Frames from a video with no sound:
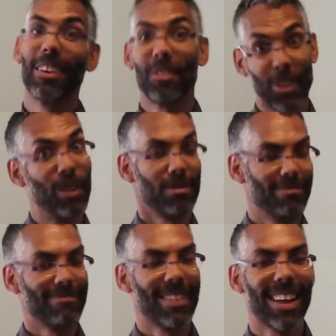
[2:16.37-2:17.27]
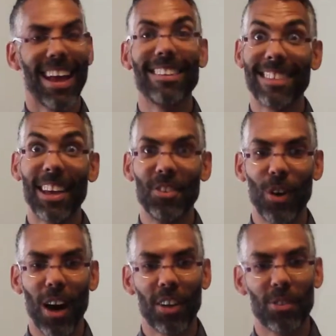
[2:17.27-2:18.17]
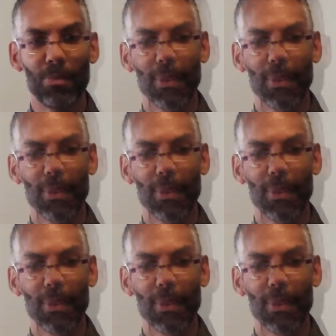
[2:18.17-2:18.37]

So, TED Talks.